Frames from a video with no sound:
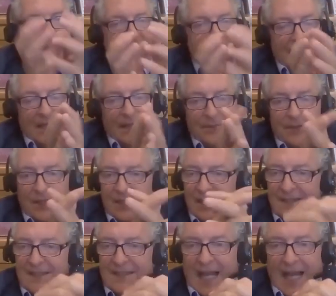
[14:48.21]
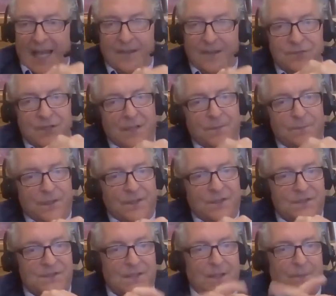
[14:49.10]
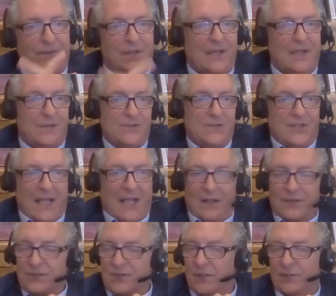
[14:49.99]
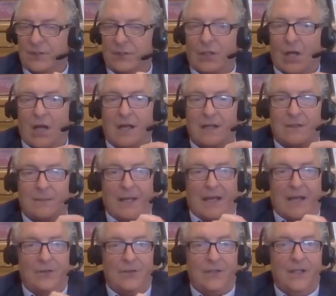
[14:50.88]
and then I'm going to dive deep into something I was counseled to talk about.